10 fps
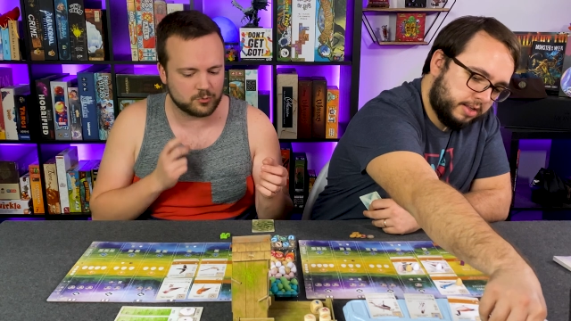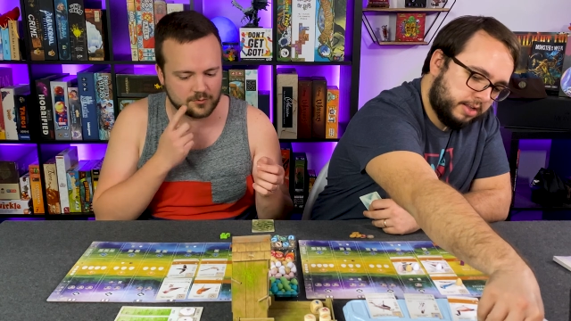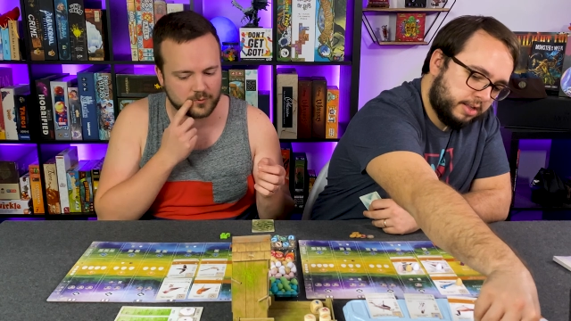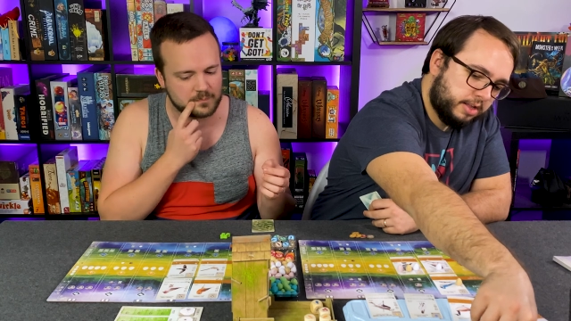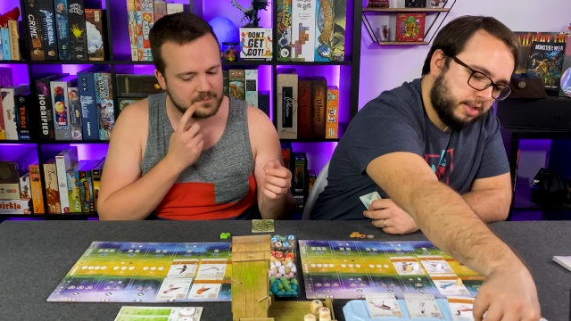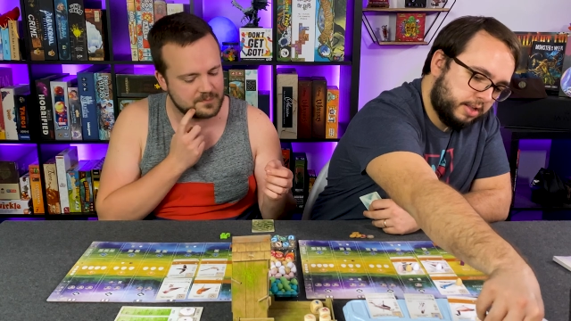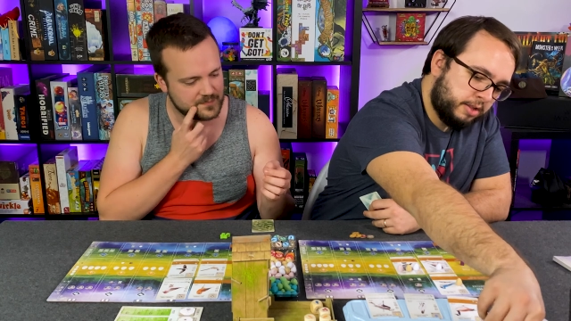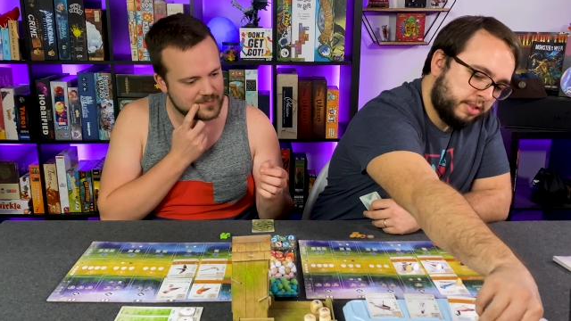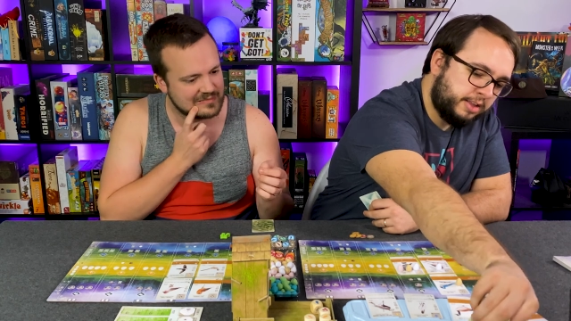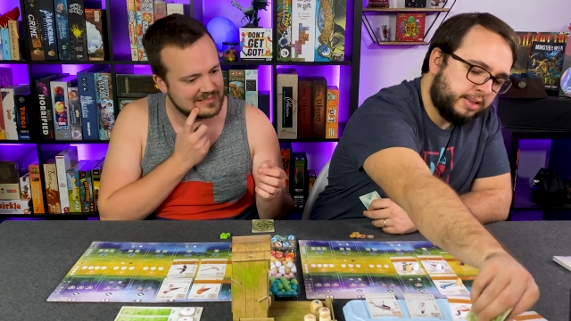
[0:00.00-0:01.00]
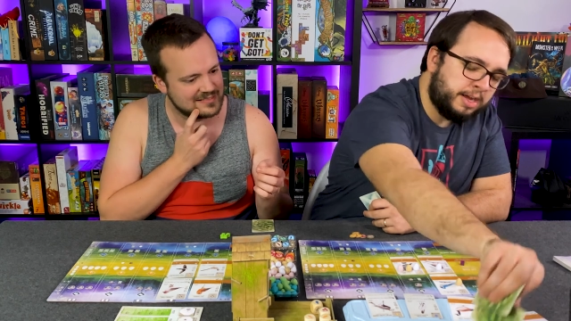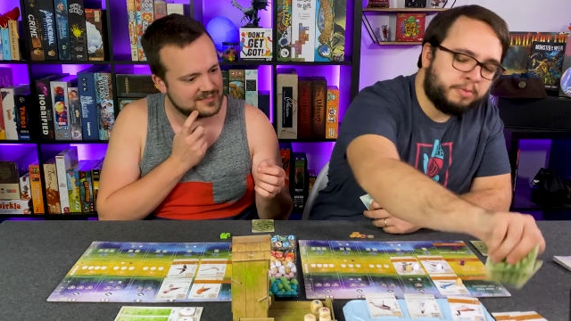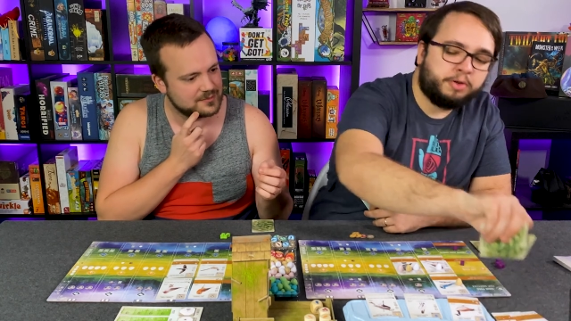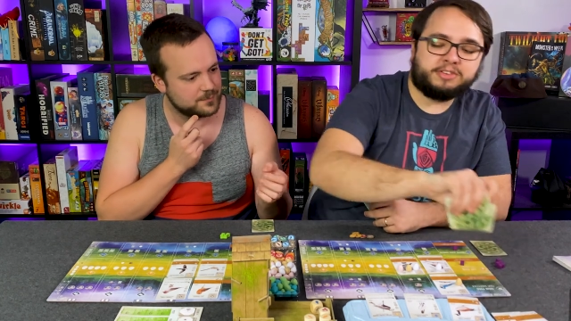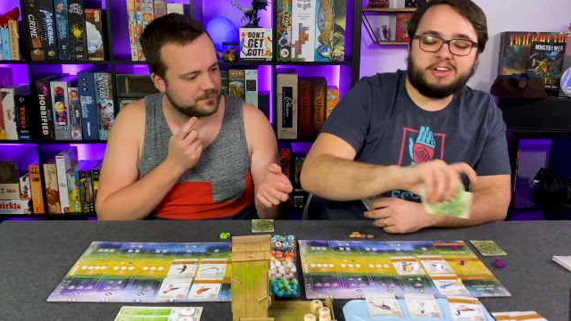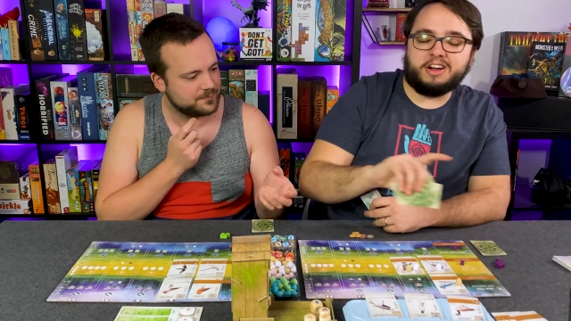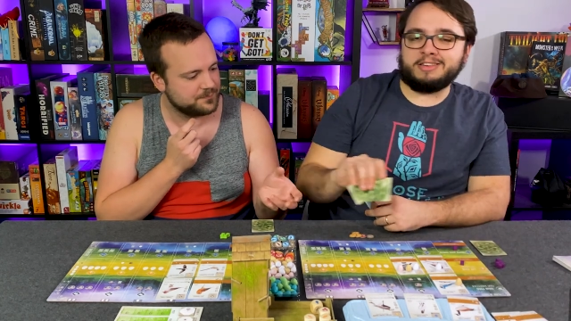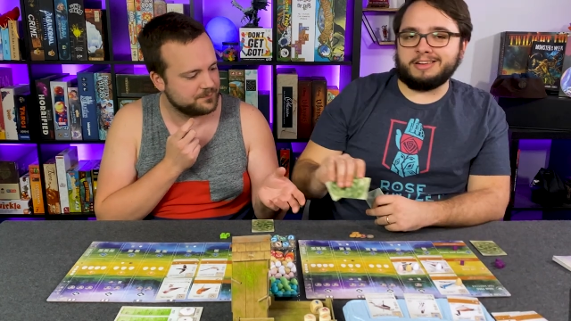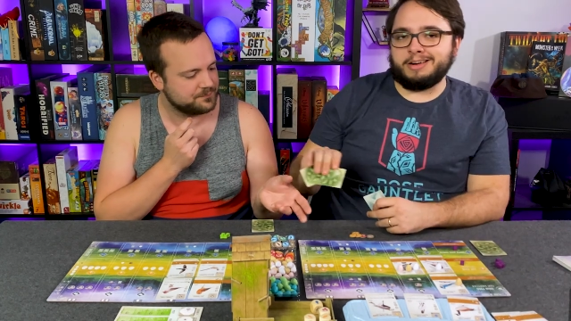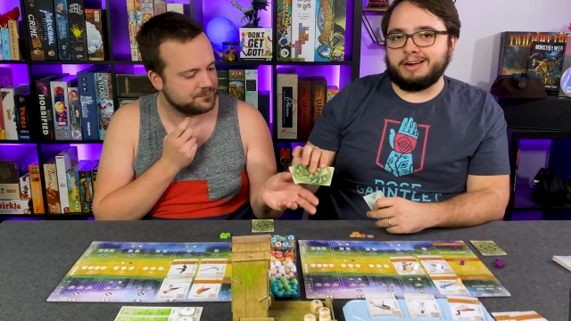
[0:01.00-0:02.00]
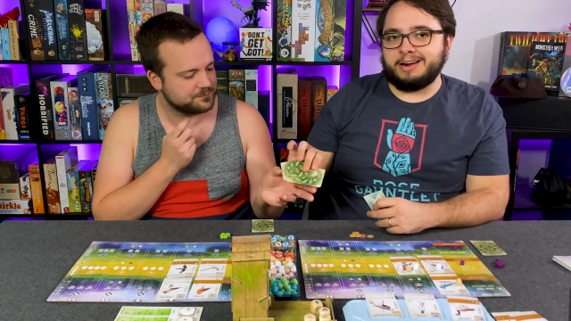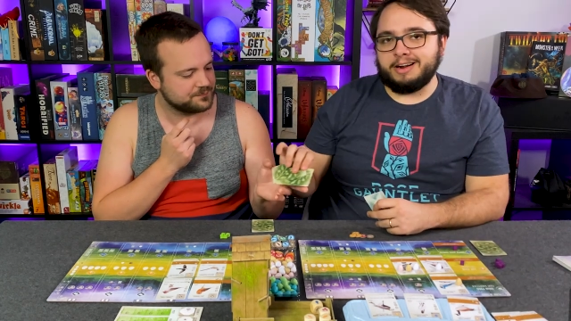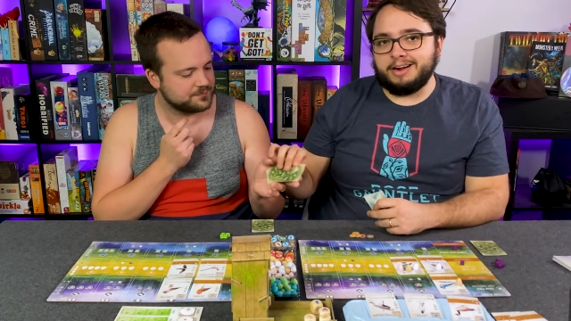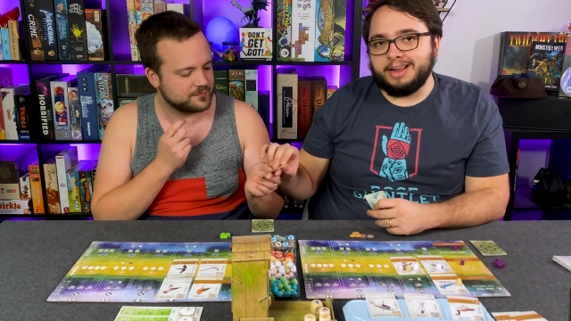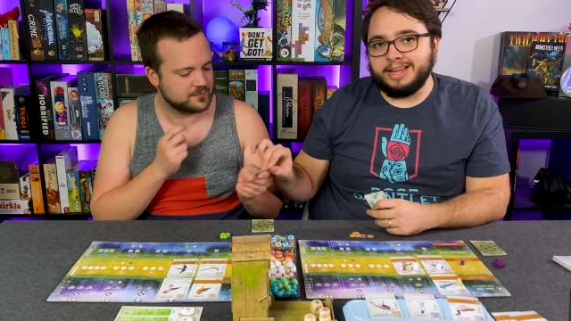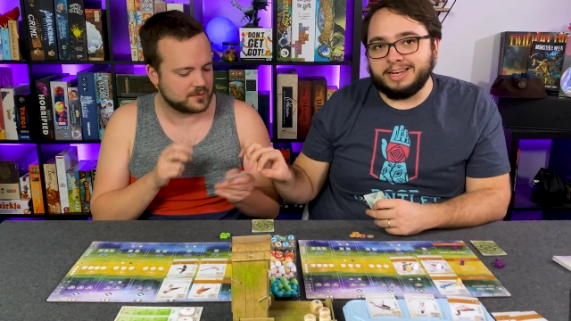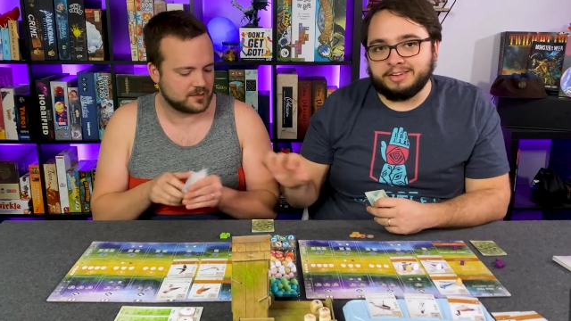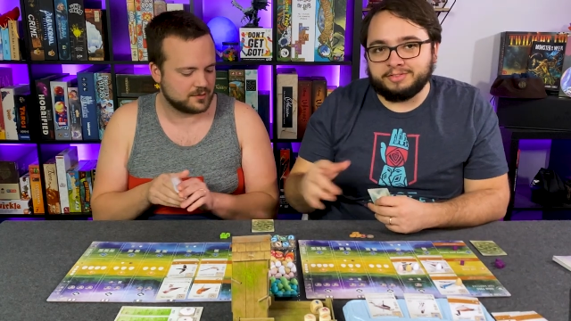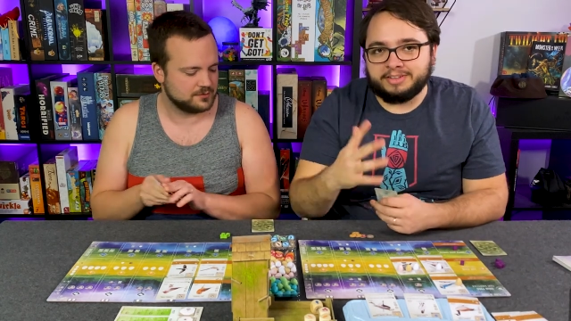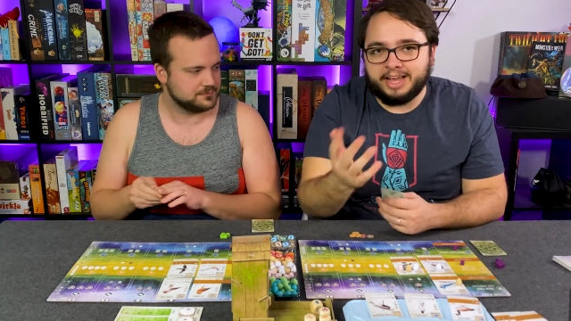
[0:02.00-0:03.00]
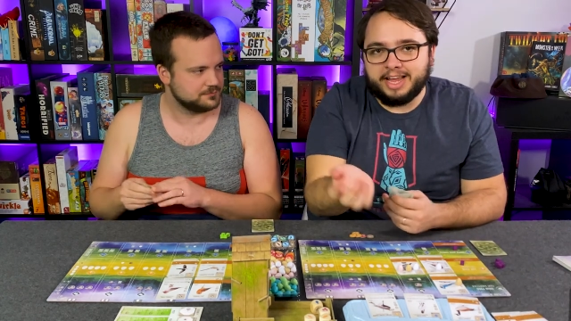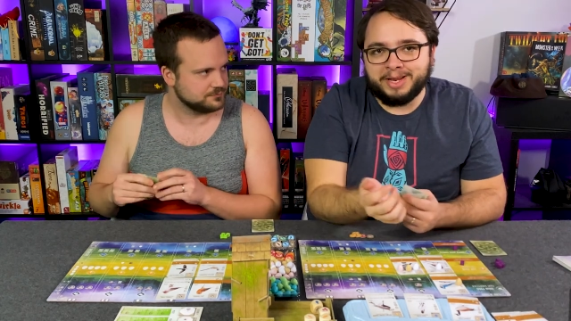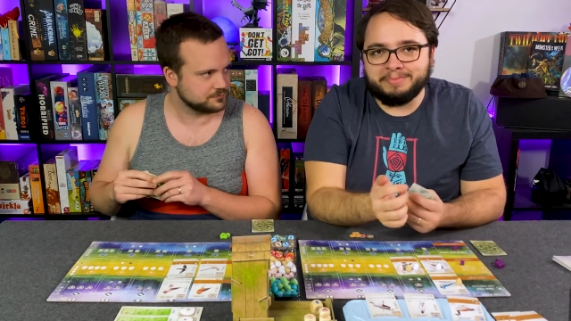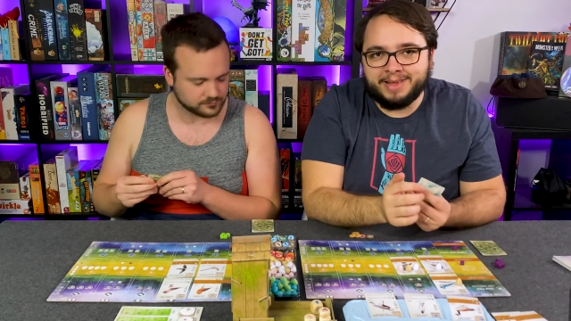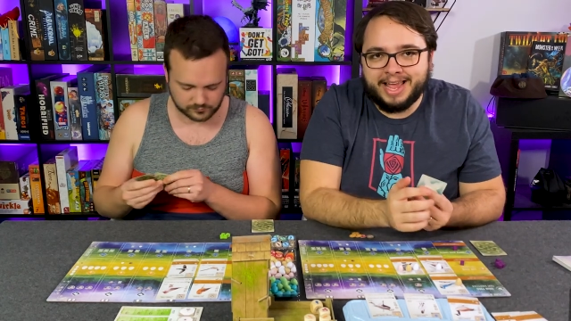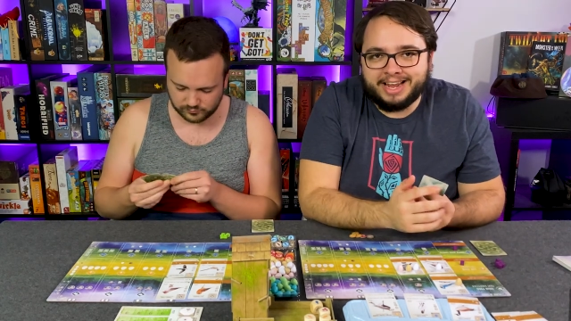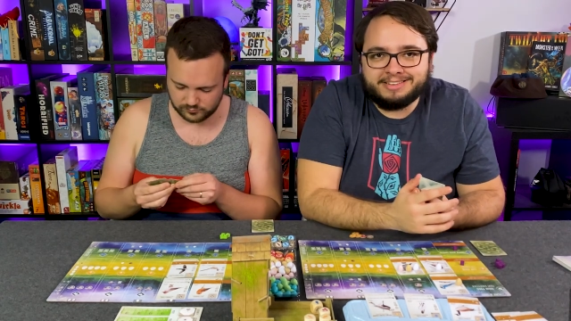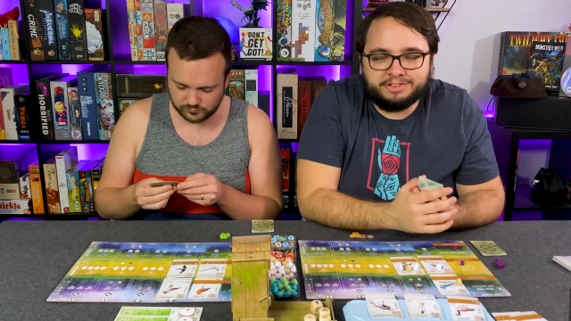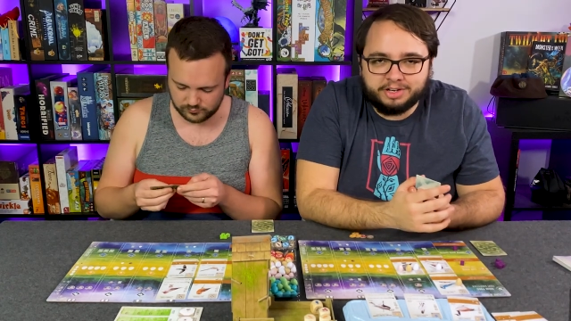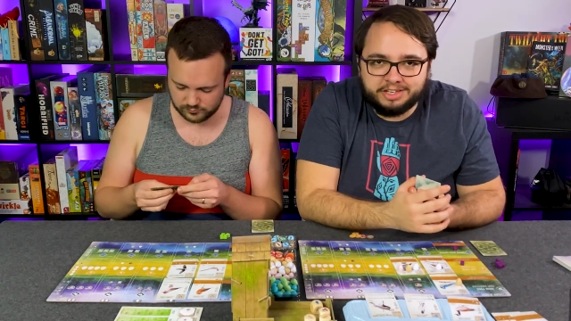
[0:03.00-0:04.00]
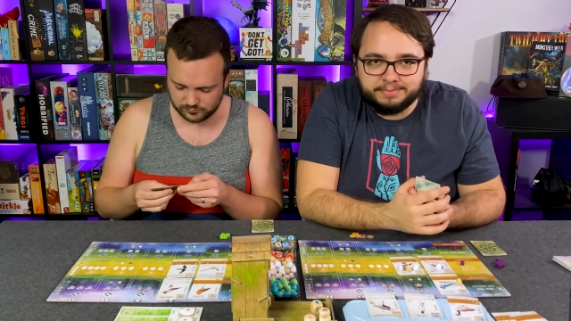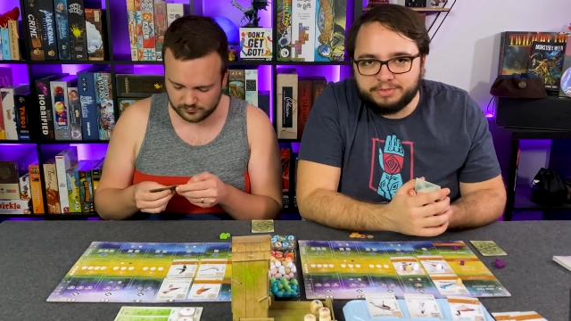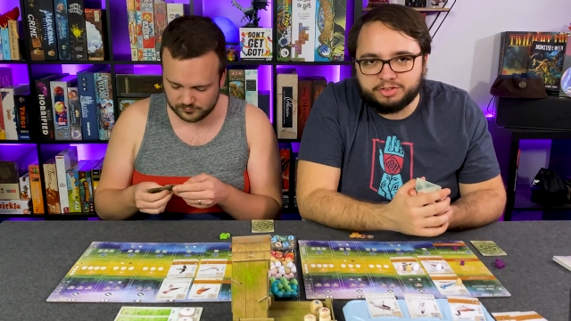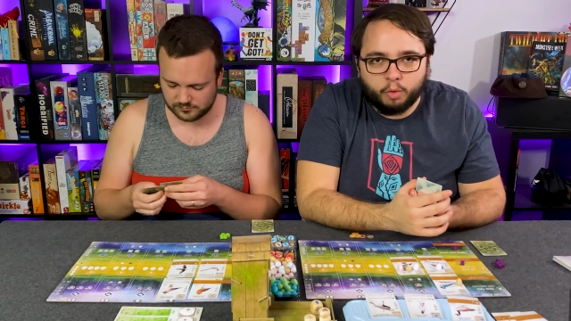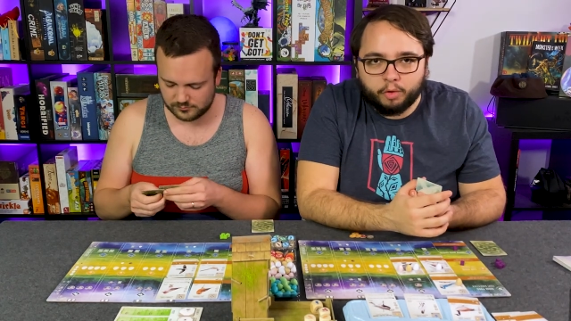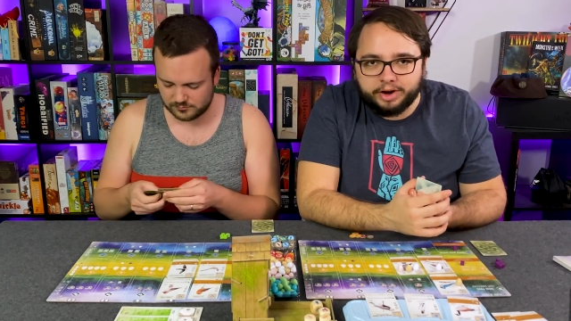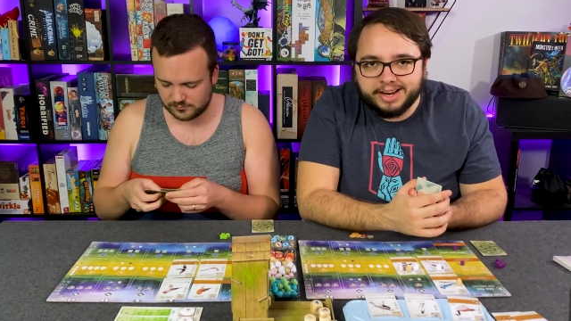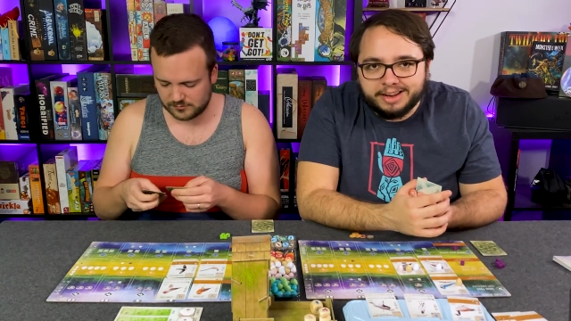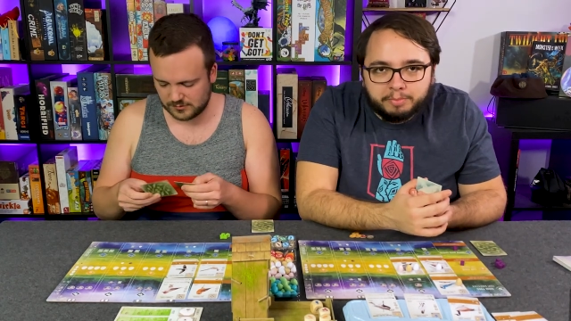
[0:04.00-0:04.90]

Speaker 1: one of them. The uh, bonus cards are our end of game extra scoring